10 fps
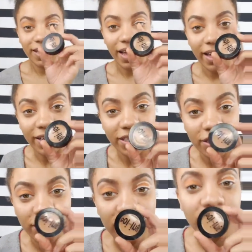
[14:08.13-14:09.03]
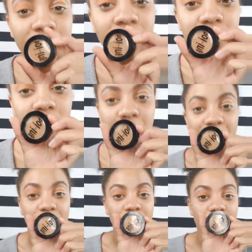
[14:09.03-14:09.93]
Got it. So this is the concealer we're
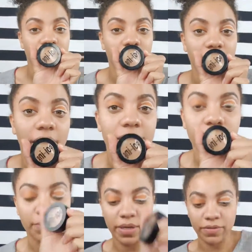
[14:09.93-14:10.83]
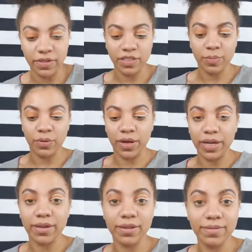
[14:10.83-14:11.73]
using today, guys. Benefits
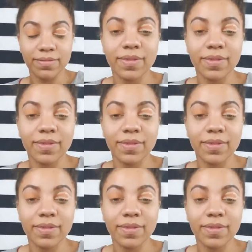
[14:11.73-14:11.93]
Blank.